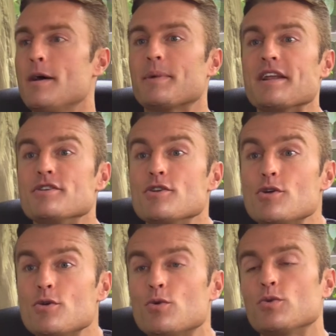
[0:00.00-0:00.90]
But I
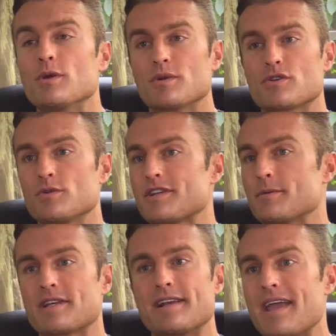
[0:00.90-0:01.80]
knew the results I
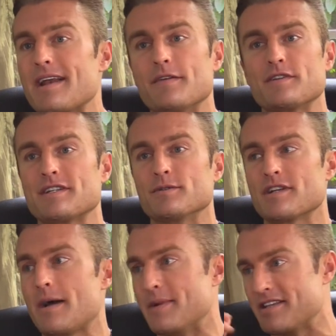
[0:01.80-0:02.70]
was going to get every single
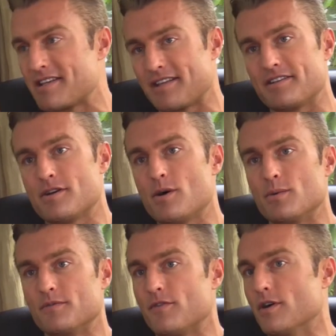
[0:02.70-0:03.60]
time, and it set the
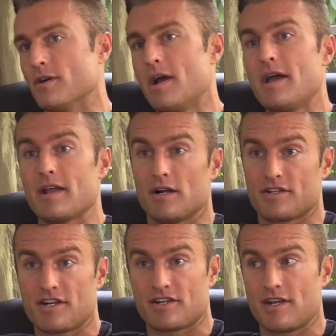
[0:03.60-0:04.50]
tone for an
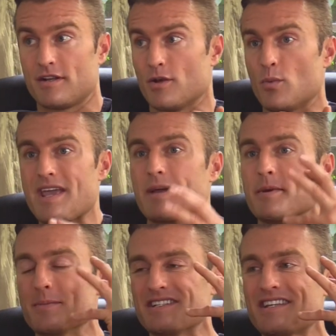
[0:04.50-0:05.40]
audition, the week. I
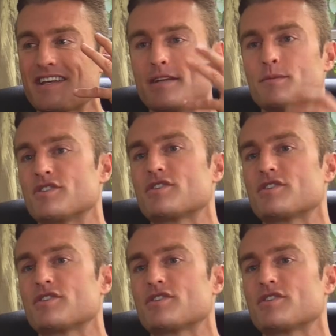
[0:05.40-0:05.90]
mean, my skin was